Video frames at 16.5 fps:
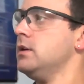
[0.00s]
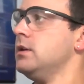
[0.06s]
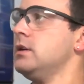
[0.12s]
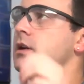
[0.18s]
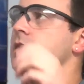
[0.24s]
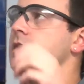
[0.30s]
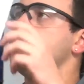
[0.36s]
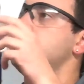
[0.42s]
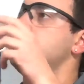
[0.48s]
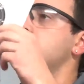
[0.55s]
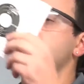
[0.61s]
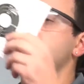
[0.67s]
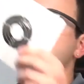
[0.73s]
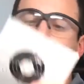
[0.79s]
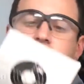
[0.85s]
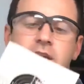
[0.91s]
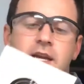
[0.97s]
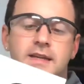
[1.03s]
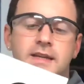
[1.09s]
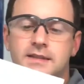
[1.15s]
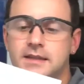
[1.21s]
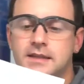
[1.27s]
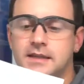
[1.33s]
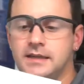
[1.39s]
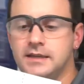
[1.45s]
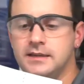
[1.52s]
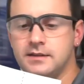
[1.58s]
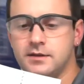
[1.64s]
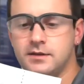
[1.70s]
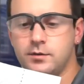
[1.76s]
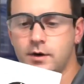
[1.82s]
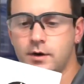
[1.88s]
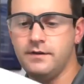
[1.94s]
The JSB 18s
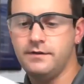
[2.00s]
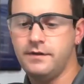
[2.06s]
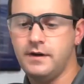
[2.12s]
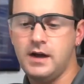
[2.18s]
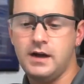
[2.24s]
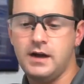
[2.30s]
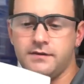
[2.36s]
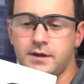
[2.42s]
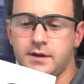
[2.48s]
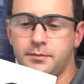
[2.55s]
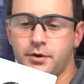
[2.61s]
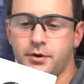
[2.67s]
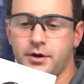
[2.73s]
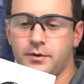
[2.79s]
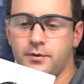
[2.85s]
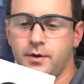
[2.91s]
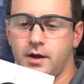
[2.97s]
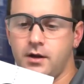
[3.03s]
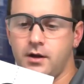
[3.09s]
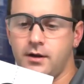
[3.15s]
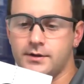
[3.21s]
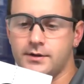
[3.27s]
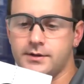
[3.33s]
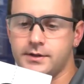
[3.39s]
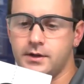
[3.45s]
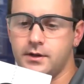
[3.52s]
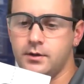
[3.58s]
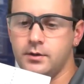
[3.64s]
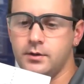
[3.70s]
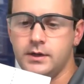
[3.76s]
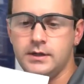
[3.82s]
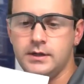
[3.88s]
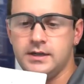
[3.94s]
at 25 did pretty well
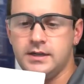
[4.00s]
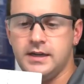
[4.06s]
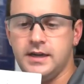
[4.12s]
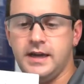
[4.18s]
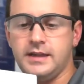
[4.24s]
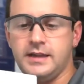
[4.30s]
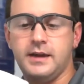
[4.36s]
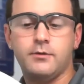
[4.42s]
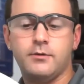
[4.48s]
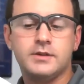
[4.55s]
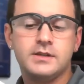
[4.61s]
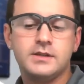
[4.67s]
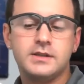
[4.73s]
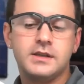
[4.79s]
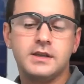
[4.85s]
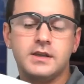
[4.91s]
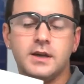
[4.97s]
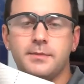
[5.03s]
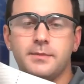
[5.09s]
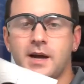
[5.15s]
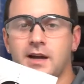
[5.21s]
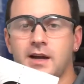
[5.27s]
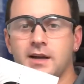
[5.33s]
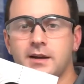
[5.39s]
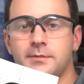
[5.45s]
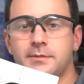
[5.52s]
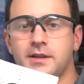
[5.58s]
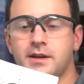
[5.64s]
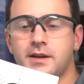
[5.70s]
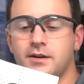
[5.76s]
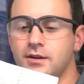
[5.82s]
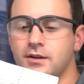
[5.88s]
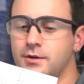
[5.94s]
also. I had that one sneak up high on me
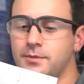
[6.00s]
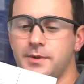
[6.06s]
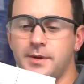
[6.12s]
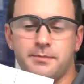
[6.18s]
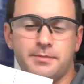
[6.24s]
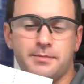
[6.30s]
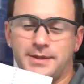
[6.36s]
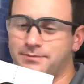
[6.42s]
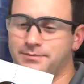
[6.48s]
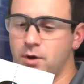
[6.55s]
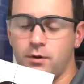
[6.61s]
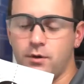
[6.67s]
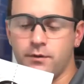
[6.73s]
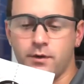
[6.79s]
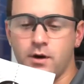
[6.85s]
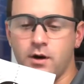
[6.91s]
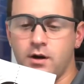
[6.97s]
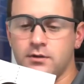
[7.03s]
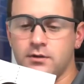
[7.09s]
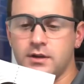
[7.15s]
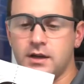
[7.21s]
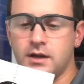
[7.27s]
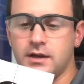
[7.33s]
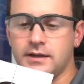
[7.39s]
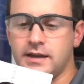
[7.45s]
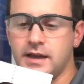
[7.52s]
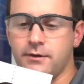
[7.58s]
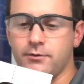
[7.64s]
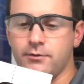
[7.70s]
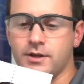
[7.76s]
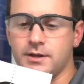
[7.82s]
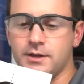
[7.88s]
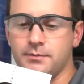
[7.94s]
there a little bit, but overall,
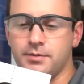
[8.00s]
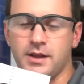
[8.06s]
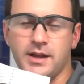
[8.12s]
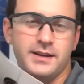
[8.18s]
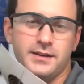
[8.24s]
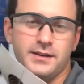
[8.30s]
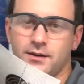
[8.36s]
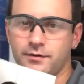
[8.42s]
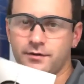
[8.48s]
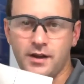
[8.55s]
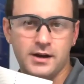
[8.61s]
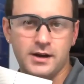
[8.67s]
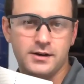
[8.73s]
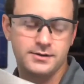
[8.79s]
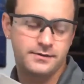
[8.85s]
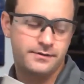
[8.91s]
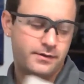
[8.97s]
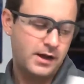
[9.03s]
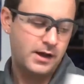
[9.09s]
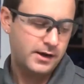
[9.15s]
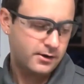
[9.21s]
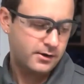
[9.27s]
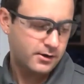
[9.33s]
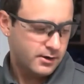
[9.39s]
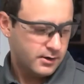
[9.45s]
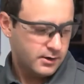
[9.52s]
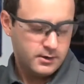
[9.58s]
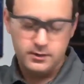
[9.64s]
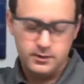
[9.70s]
can't really complain. Flyer's a flyer.